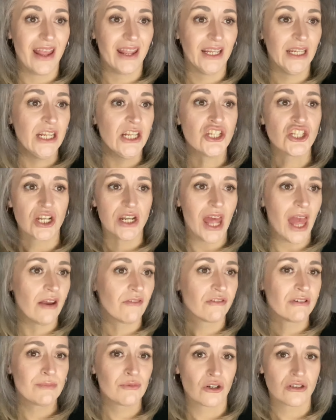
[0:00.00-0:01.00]
Each and
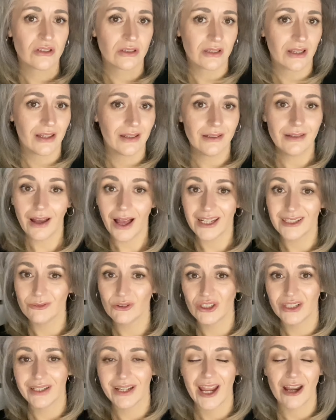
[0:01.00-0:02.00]
every product there, I am
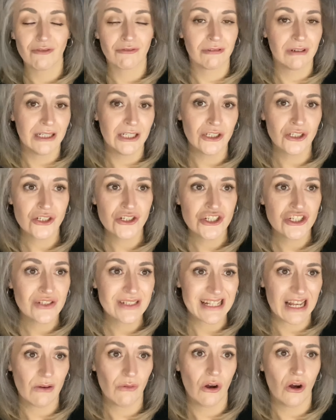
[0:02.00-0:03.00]
gonna get really good
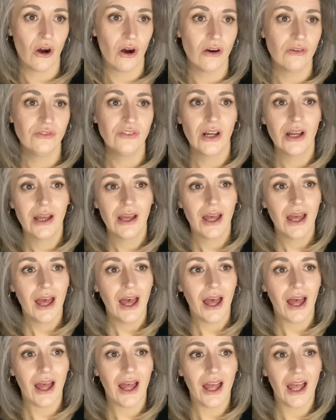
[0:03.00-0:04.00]
use out of.
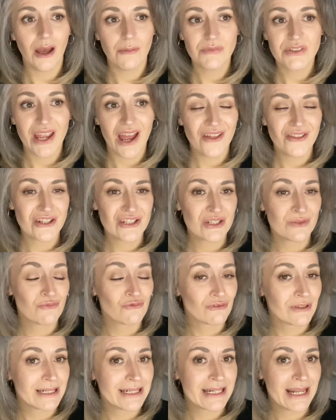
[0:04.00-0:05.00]
Yeah, there's some
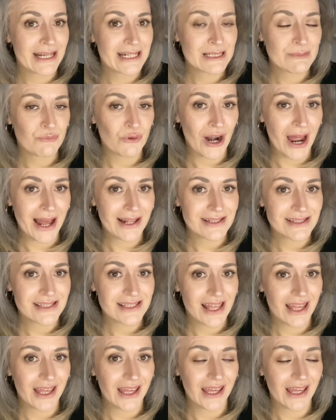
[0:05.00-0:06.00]
really nice brands
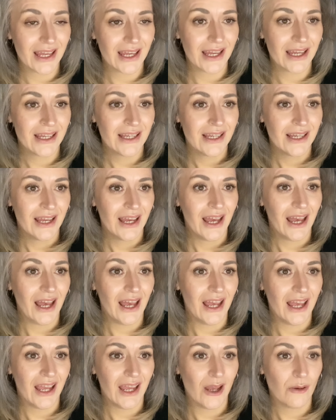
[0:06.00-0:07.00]
there.
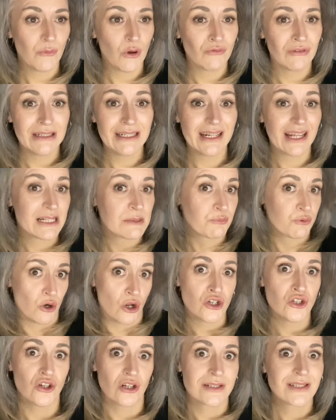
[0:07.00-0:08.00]
Really nice
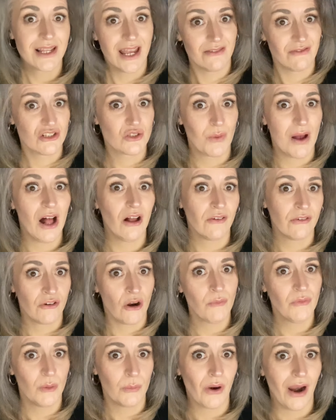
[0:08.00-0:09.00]
products there as well
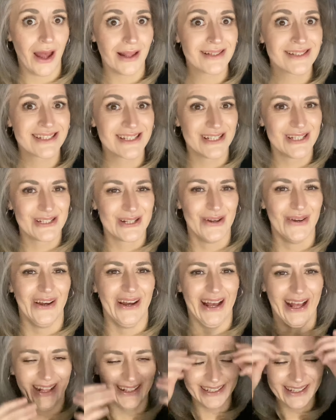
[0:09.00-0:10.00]
from the brands as
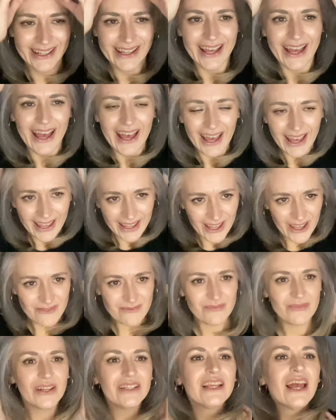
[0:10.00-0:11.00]
well.
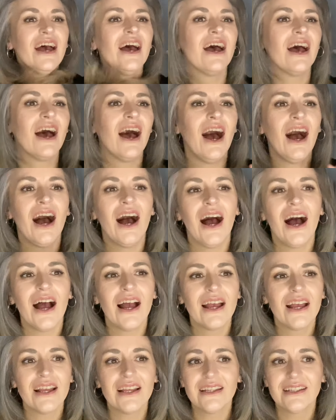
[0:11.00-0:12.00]
But yeah,
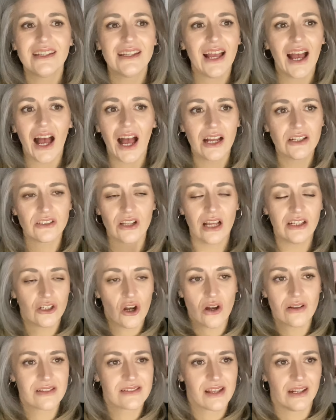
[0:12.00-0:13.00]
I
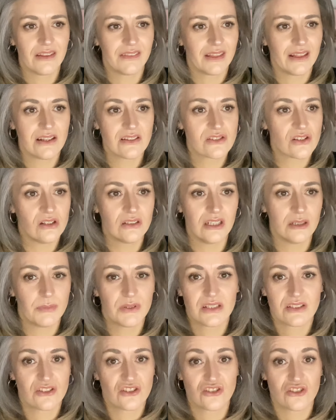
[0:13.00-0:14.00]
can't say anything else on it
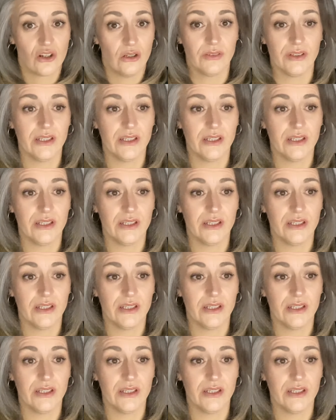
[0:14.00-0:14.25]
because I just love